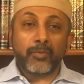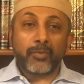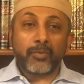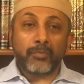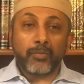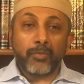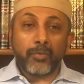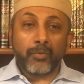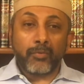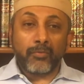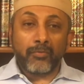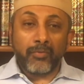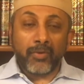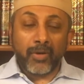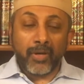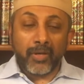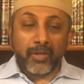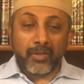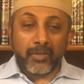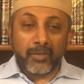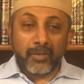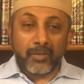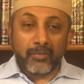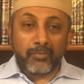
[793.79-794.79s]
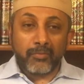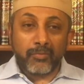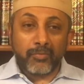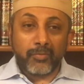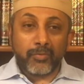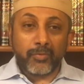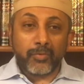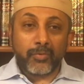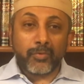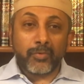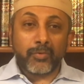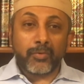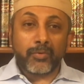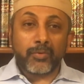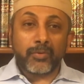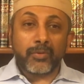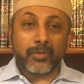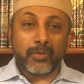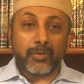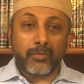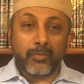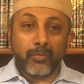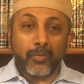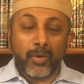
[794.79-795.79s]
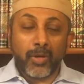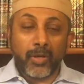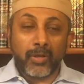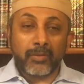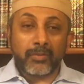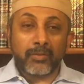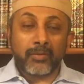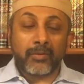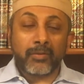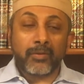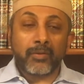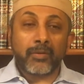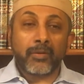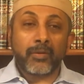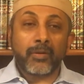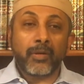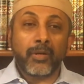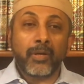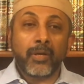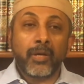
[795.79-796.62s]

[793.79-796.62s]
would provide them food and water,